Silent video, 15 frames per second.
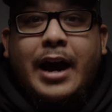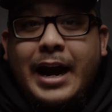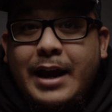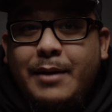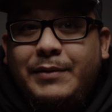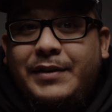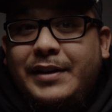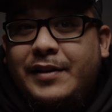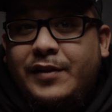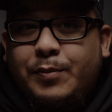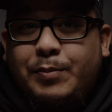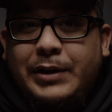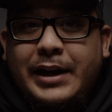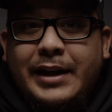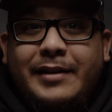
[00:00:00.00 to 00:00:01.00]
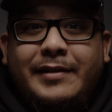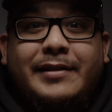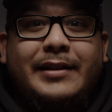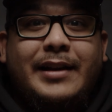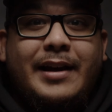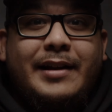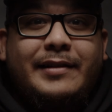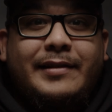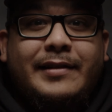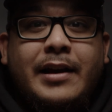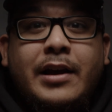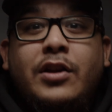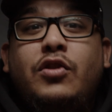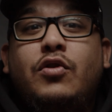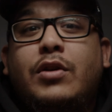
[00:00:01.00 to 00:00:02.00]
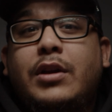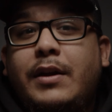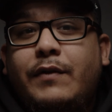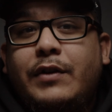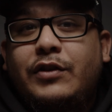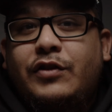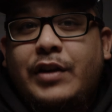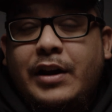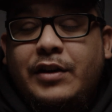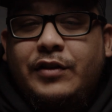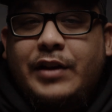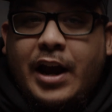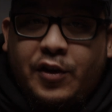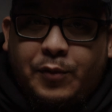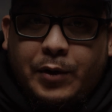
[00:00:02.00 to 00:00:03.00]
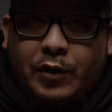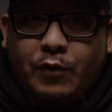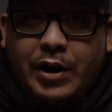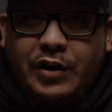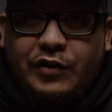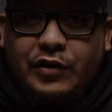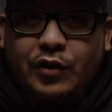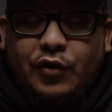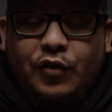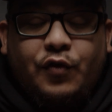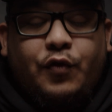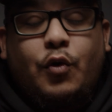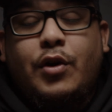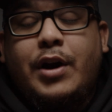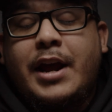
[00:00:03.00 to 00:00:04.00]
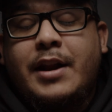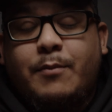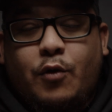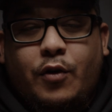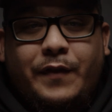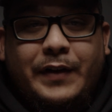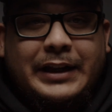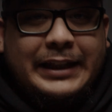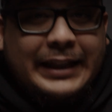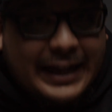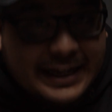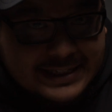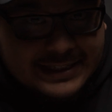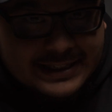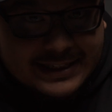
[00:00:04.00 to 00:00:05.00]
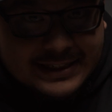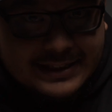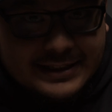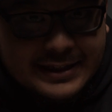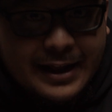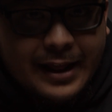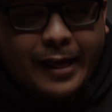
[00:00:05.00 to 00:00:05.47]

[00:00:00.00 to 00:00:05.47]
IMD displays, LUTs, you could even change the aspect ratios for anamorphic lenses.